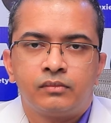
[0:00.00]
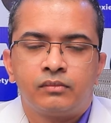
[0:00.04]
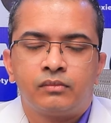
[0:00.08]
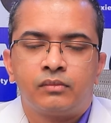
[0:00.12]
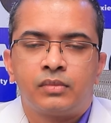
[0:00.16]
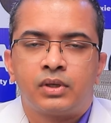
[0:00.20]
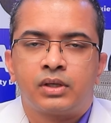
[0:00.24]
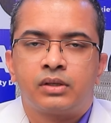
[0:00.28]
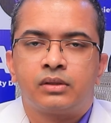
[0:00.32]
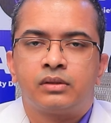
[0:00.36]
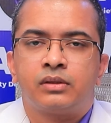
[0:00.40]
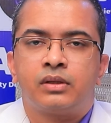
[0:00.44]

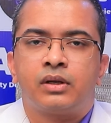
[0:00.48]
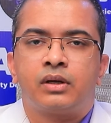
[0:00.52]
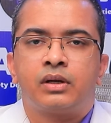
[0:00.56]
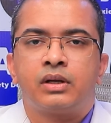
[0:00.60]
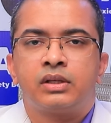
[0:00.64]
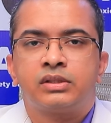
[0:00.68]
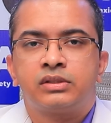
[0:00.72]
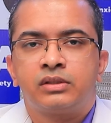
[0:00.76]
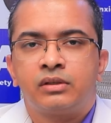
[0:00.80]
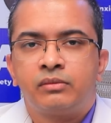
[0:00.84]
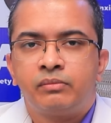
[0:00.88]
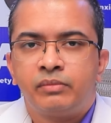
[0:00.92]
But
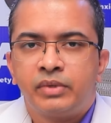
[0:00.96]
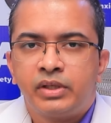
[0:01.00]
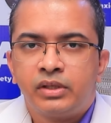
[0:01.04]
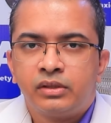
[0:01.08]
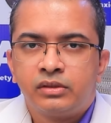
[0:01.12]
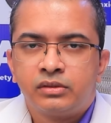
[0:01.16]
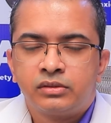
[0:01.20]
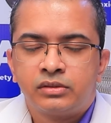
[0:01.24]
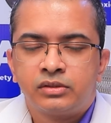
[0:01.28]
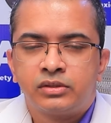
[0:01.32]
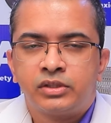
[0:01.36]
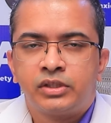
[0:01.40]
that doesn't
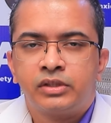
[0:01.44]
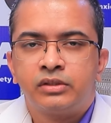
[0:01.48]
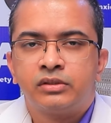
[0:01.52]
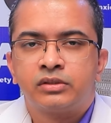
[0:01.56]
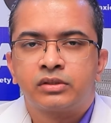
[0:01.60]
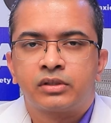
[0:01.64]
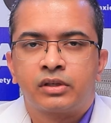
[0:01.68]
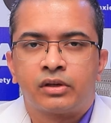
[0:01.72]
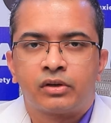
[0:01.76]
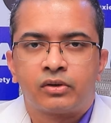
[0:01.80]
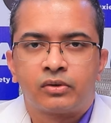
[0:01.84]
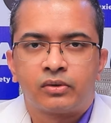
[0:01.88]
mean
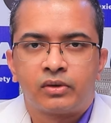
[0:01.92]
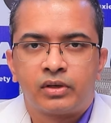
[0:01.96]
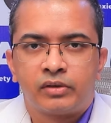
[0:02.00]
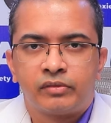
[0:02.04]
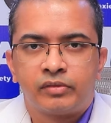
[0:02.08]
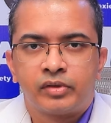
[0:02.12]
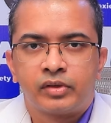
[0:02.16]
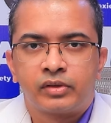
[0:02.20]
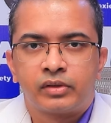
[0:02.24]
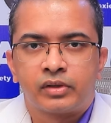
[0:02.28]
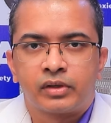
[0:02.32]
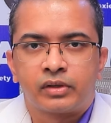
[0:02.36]
genes control
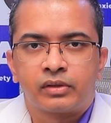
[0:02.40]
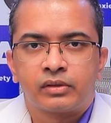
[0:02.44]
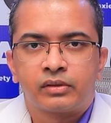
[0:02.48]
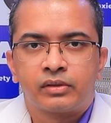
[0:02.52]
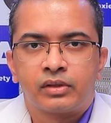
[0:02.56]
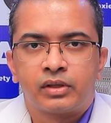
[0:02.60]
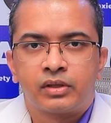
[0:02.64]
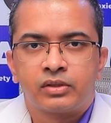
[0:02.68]
everything.